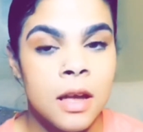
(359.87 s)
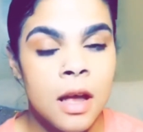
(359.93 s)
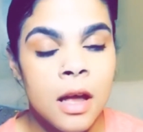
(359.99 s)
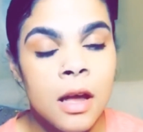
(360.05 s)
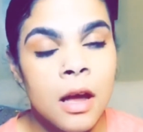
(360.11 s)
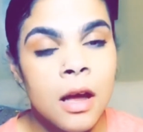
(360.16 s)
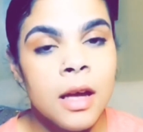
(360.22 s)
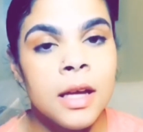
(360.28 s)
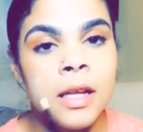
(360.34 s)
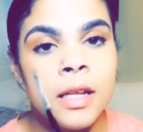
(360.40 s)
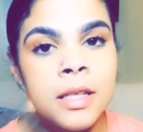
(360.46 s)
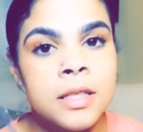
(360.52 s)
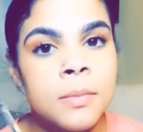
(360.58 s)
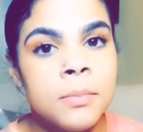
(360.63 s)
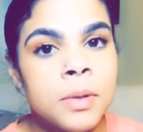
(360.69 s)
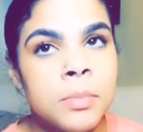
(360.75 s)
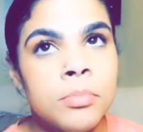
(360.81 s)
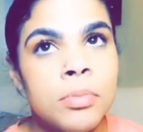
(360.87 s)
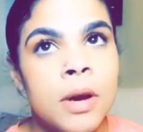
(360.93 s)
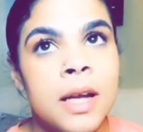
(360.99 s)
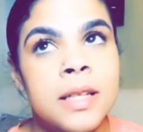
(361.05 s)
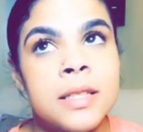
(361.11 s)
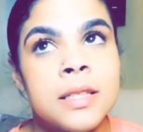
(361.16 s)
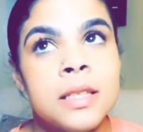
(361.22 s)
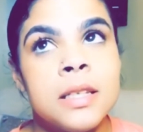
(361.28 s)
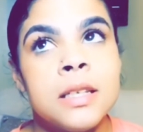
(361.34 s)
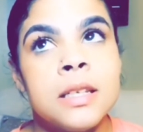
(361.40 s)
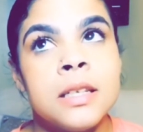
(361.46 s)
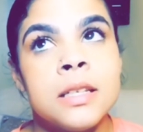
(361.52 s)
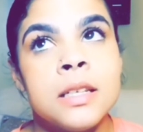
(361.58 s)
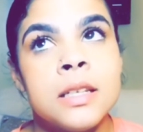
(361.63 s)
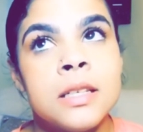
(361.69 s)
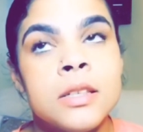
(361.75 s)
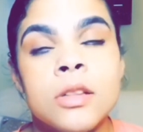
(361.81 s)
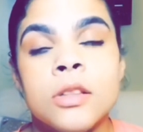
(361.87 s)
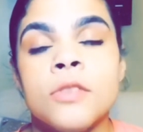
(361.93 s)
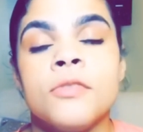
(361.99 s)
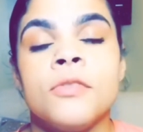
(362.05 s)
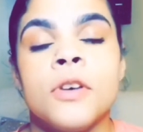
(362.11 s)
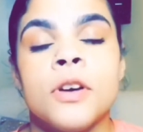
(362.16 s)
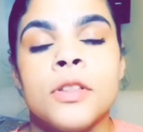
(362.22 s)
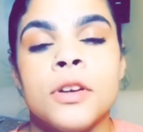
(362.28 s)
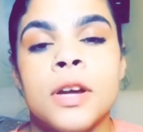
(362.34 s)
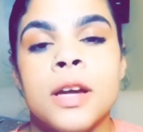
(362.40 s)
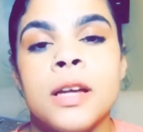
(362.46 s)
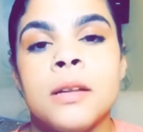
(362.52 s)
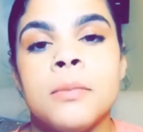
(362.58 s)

It is a bit pricey, it is on the farther end, but